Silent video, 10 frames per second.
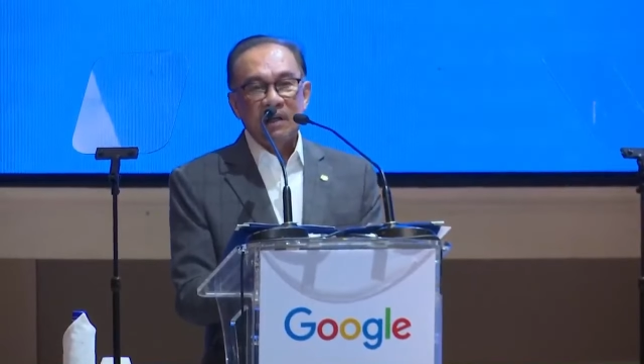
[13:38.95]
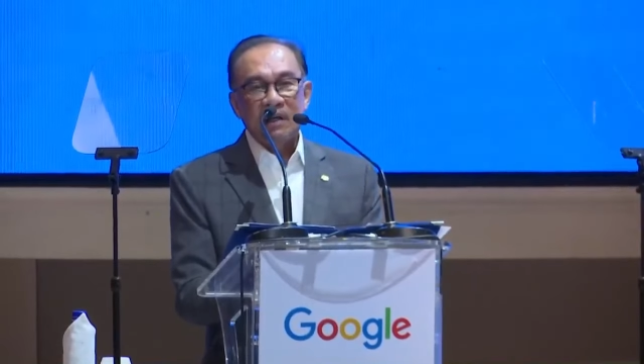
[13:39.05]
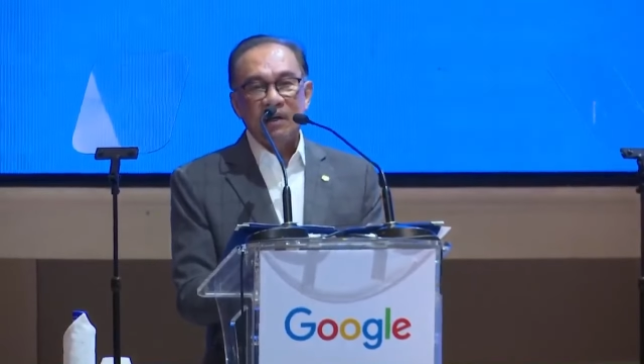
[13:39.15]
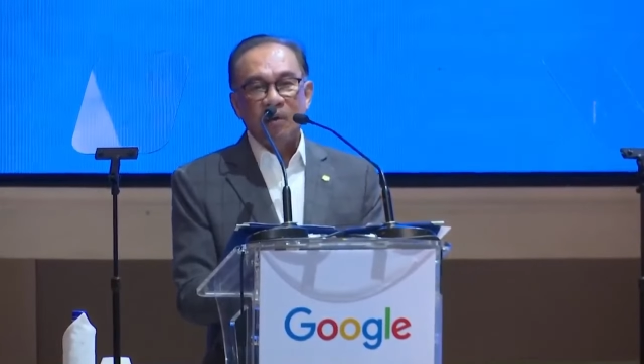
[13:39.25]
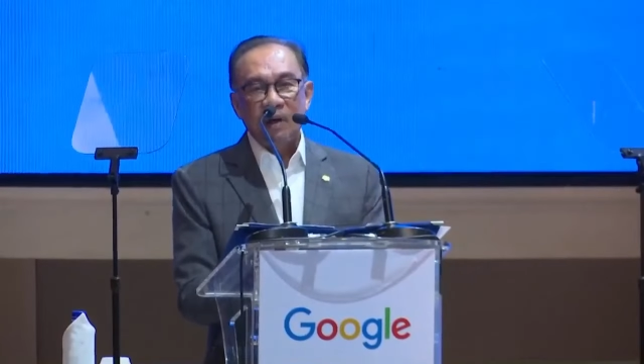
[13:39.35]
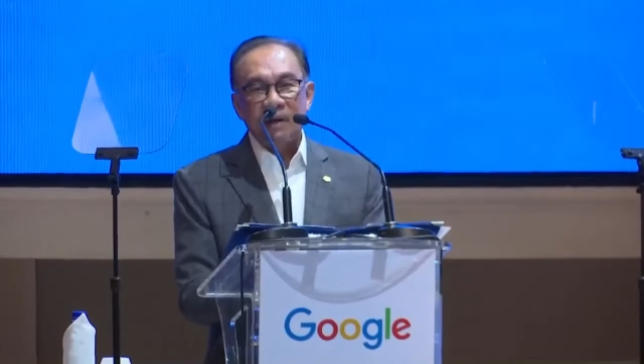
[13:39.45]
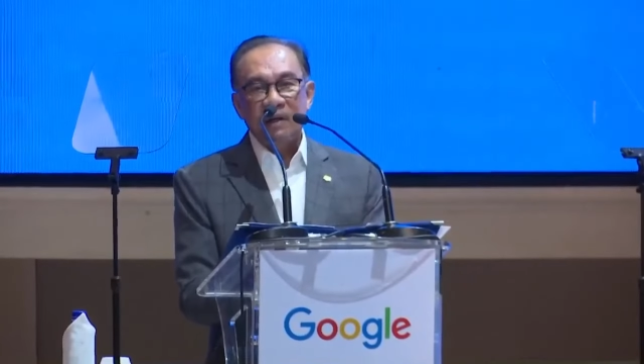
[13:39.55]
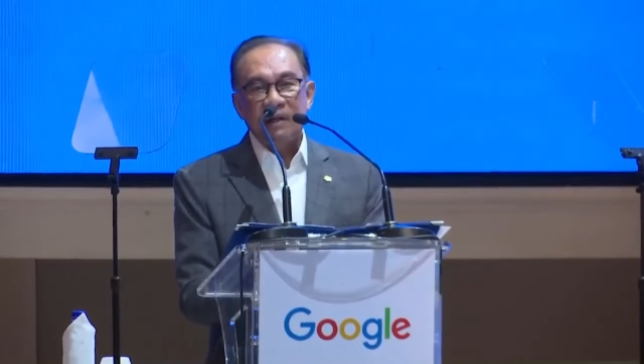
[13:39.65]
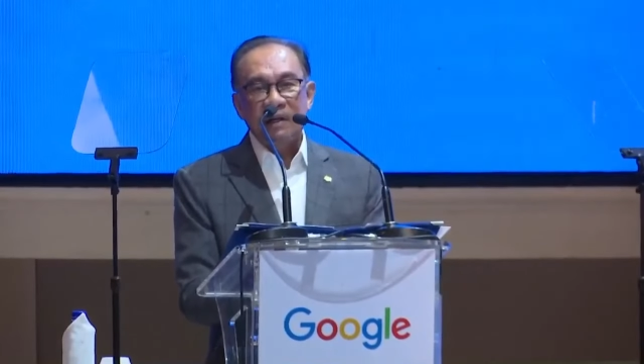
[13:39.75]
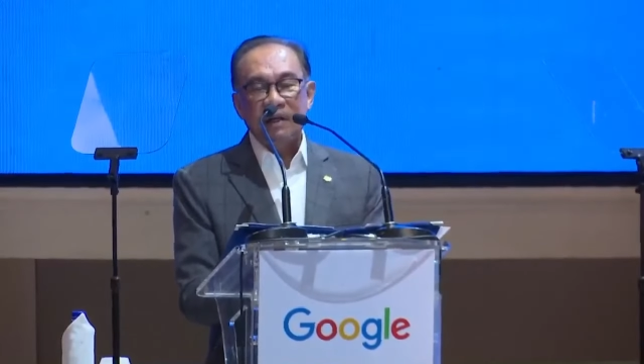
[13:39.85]
in
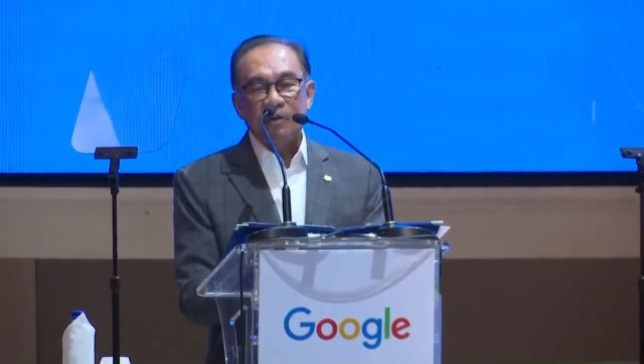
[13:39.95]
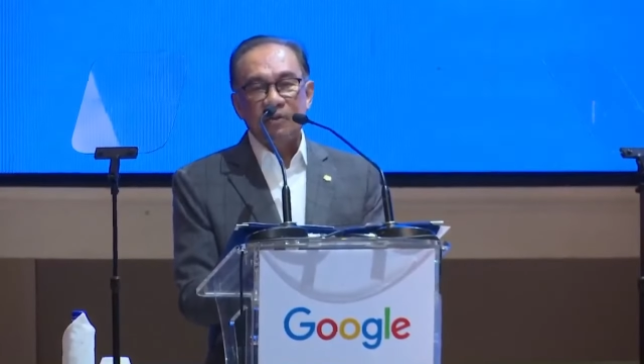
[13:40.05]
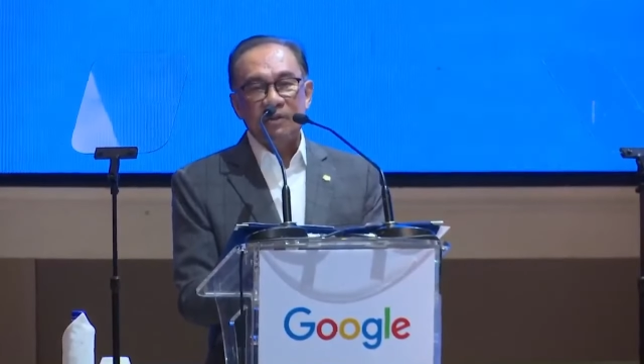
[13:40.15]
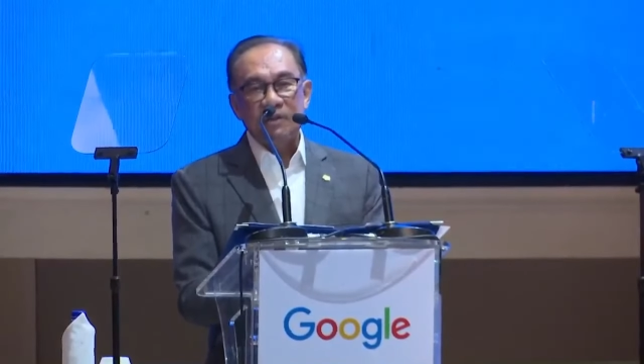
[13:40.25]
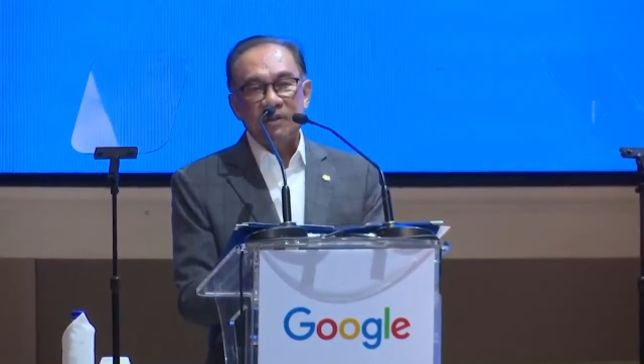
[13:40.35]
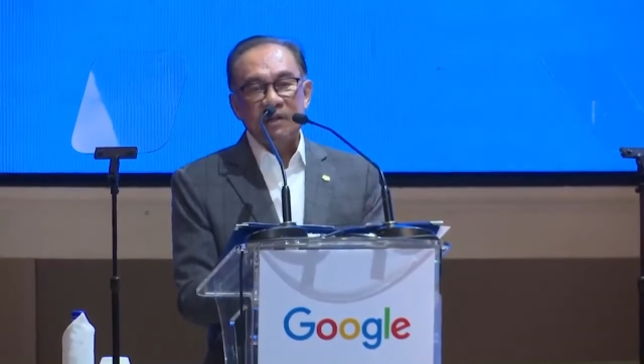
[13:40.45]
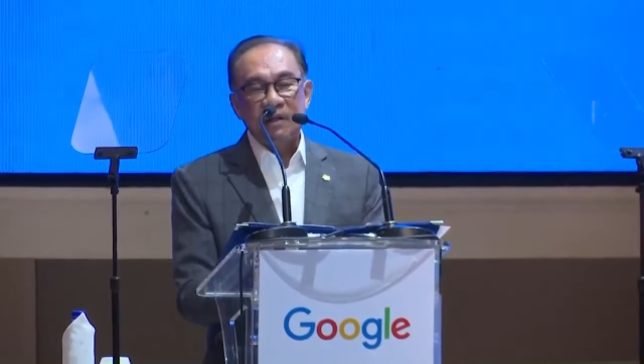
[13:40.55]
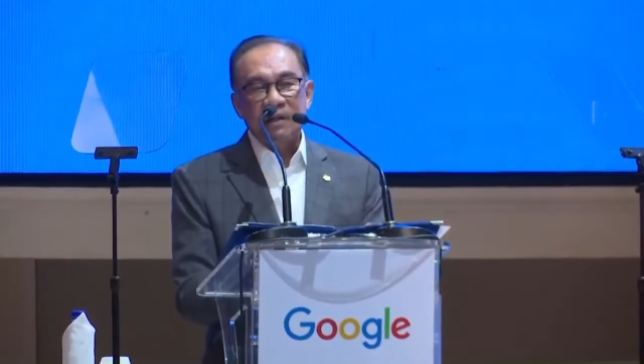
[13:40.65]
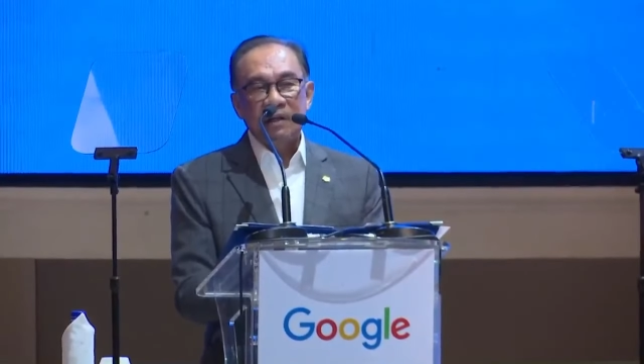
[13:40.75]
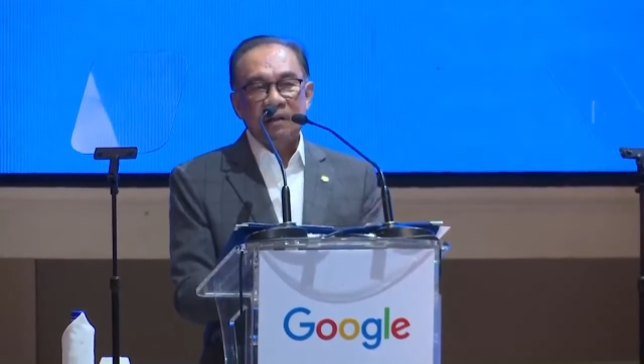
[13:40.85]
acquiring and acquisition
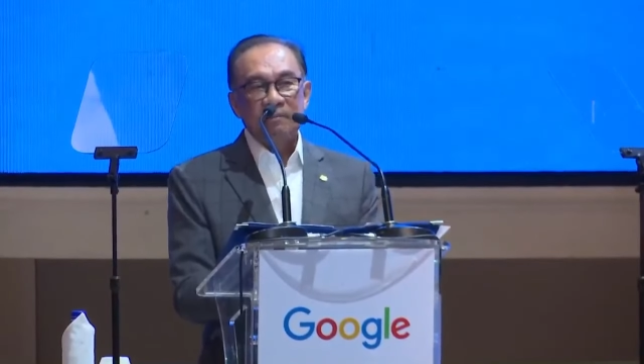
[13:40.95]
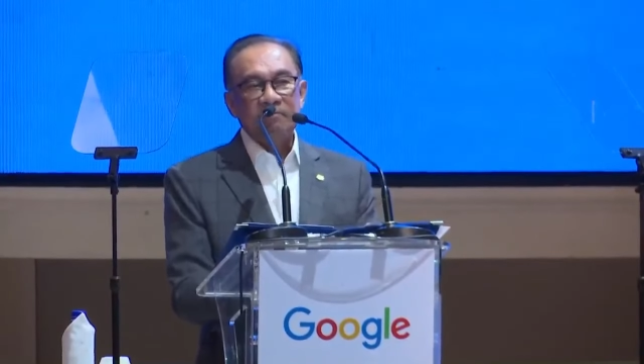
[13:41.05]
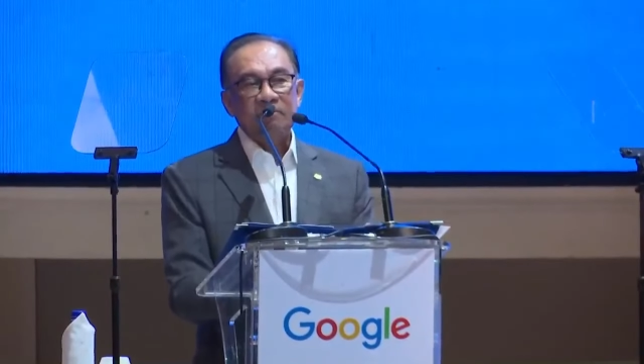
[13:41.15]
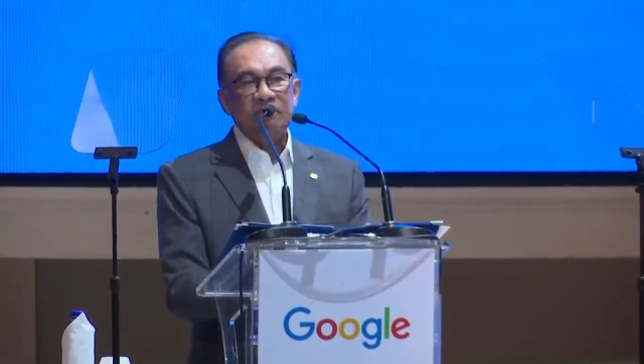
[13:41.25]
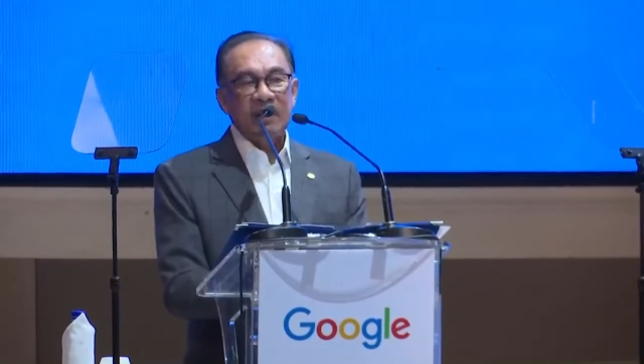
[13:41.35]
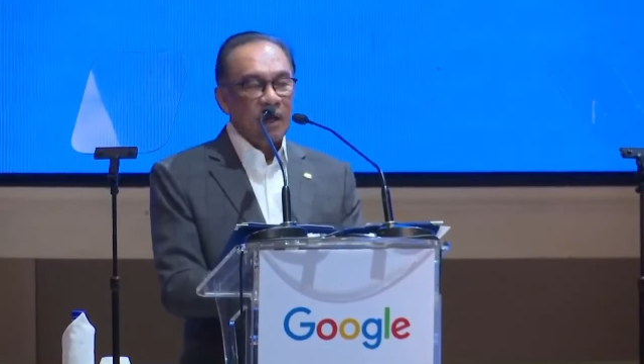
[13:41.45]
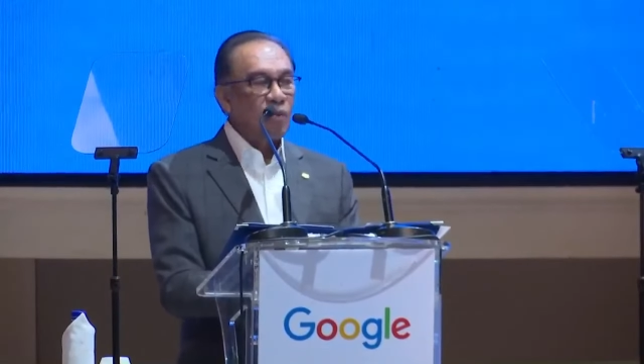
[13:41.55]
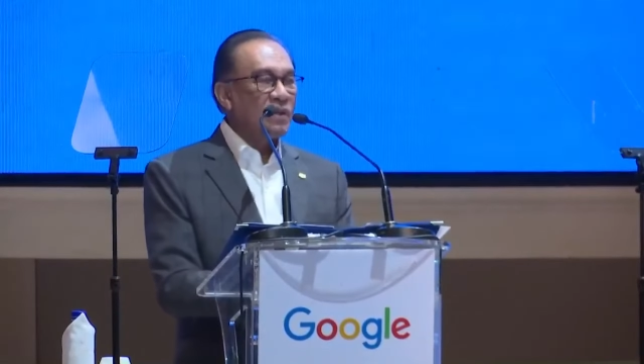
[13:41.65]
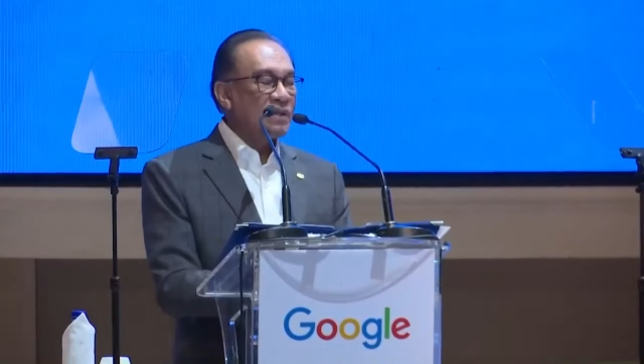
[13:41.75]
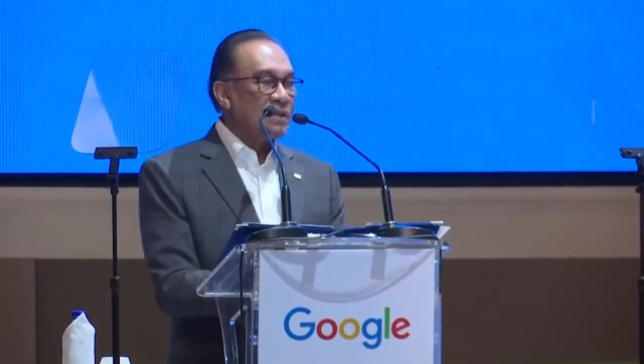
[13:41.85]
um,
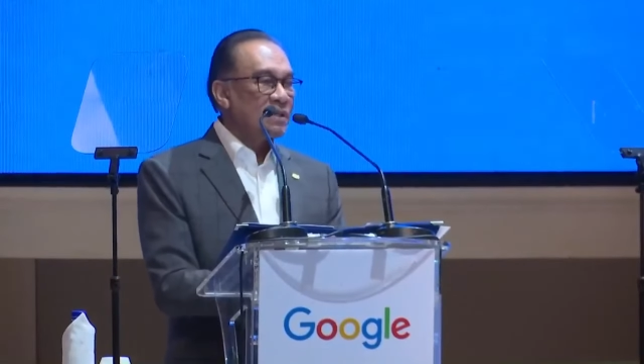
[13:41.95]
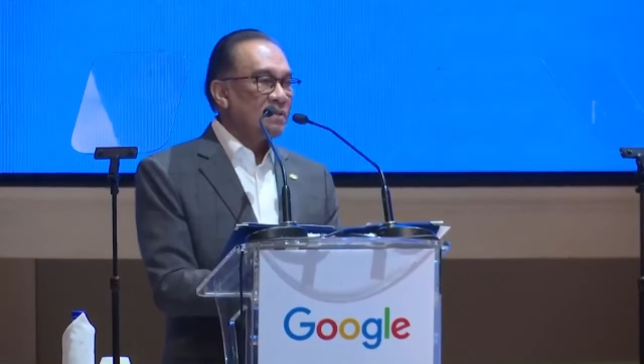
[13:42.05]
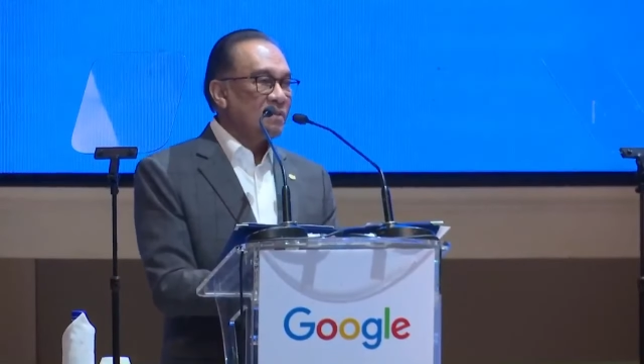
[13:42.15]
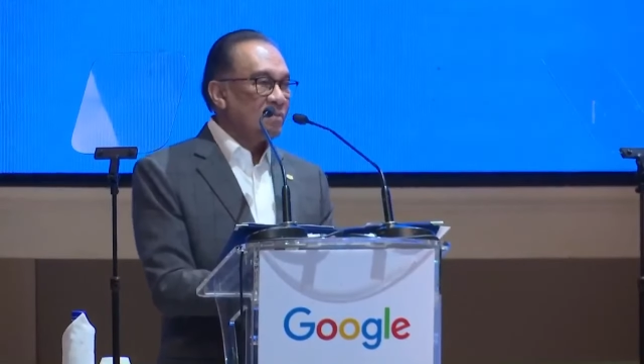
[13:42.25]
languages,